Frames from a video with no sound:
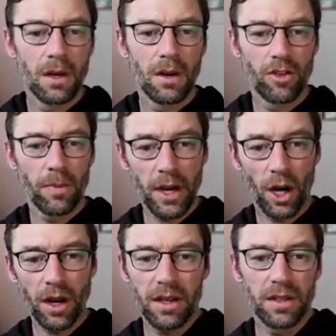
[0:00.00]
For my
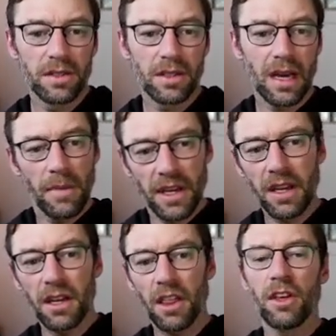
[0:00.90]
audience, I'm then
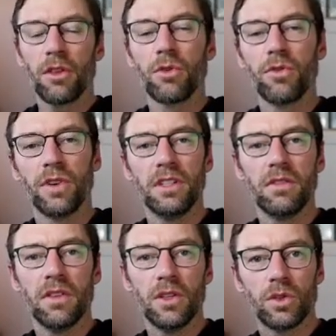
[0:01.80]
going to think through for each of
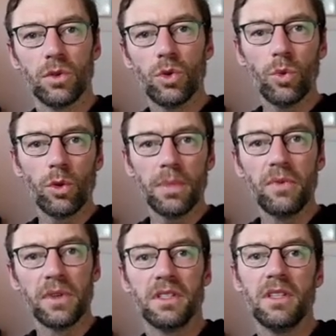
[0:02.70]
these who will be
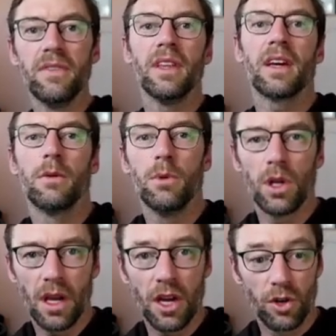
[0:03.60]
receiving that
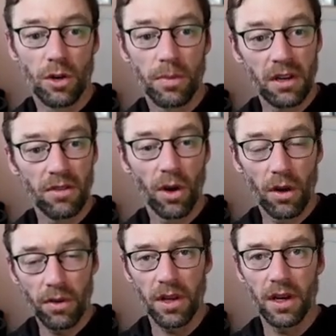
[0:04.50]
communication or be
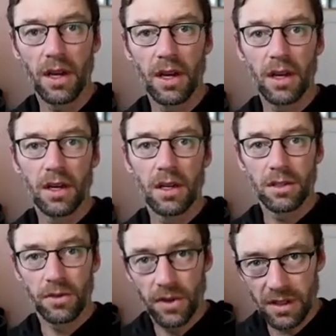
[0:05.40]
involved with it.
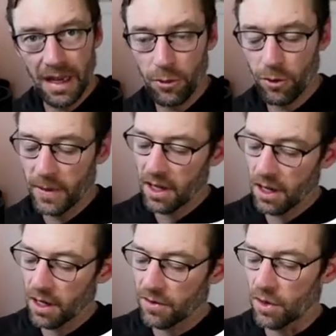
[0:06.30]
So for example, for my
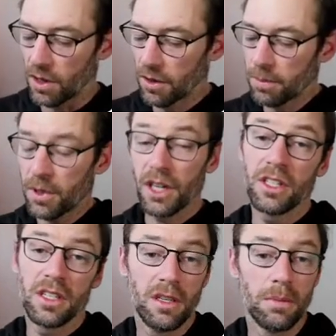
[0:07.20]
kickoff call, the
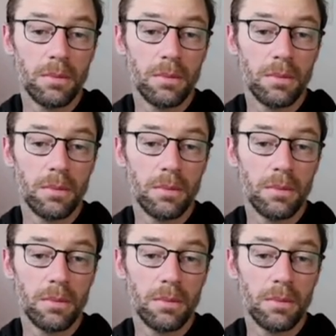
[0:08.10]
project team.